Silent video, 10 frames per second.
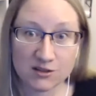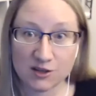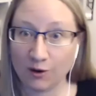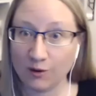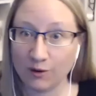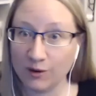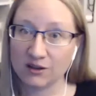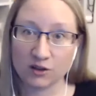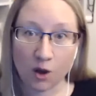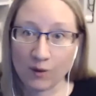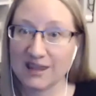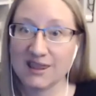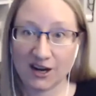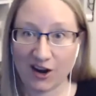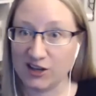So go
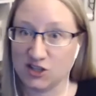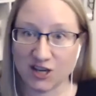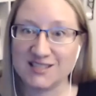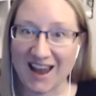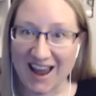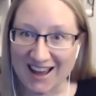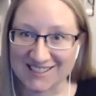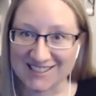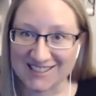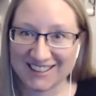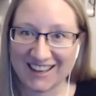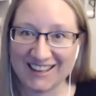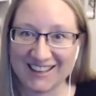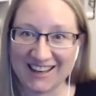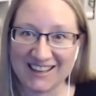in there and just ask
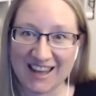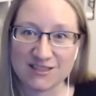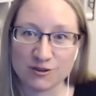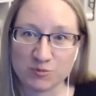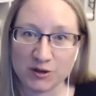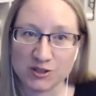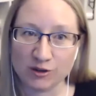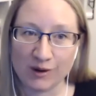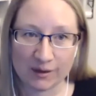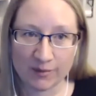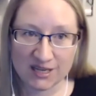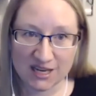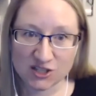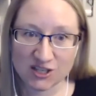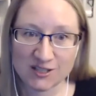and get those personal
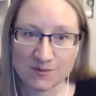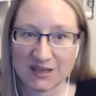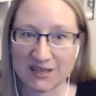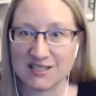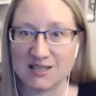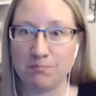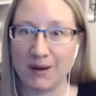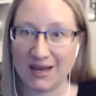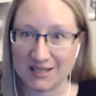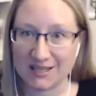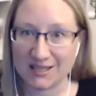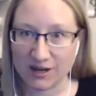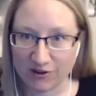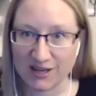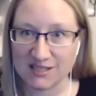recommendations, because the best way
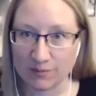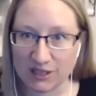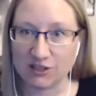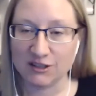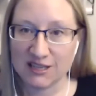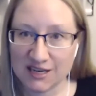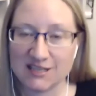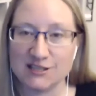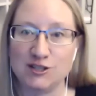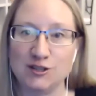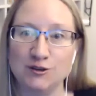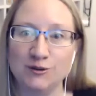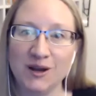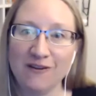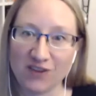to find somebody good is
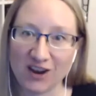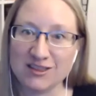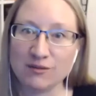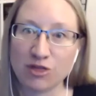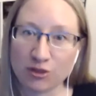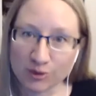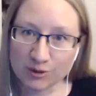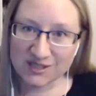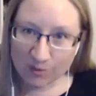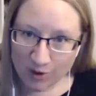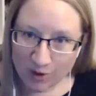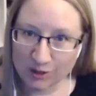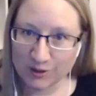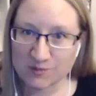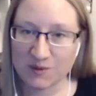to find them through someone who
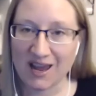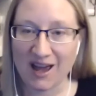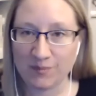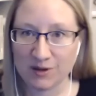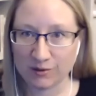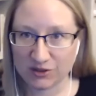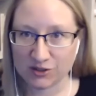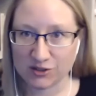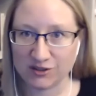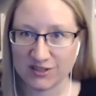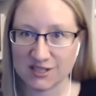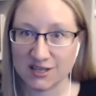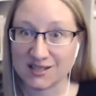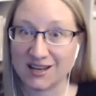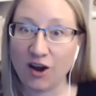has been happy with their
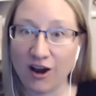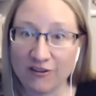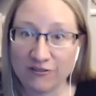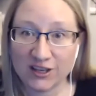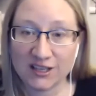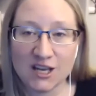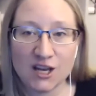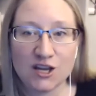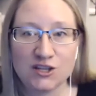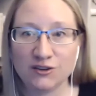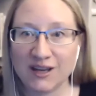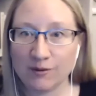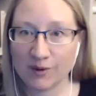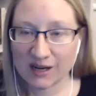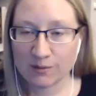services. And often you'll get
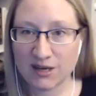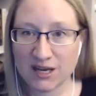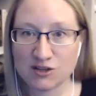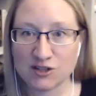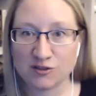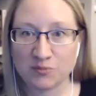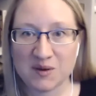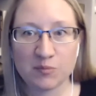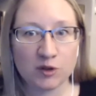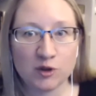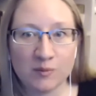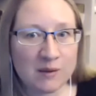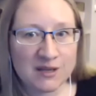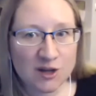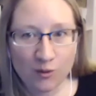recommendations of people who
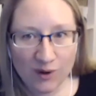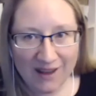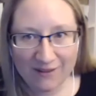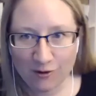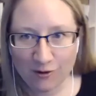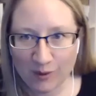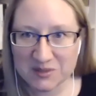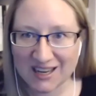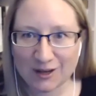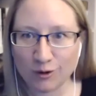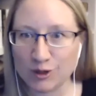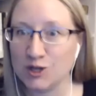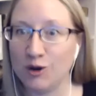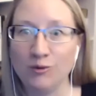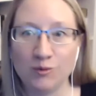maybe don't have a website
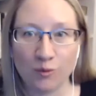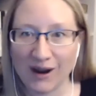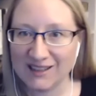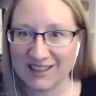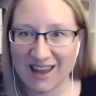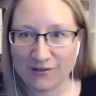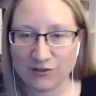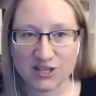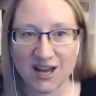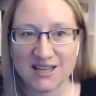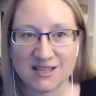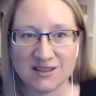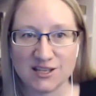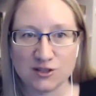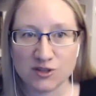or don't widely advertise that
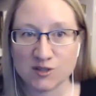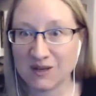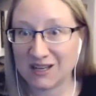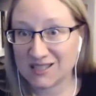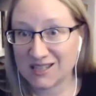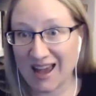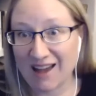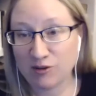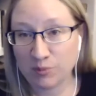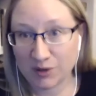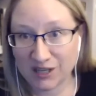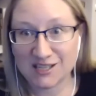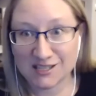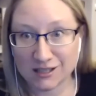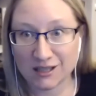they do this because they have a pretty
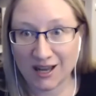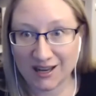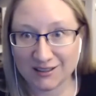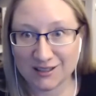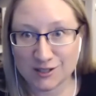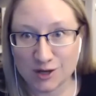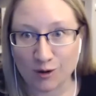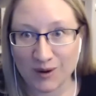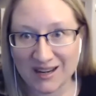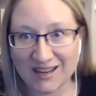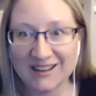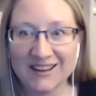decent client list already.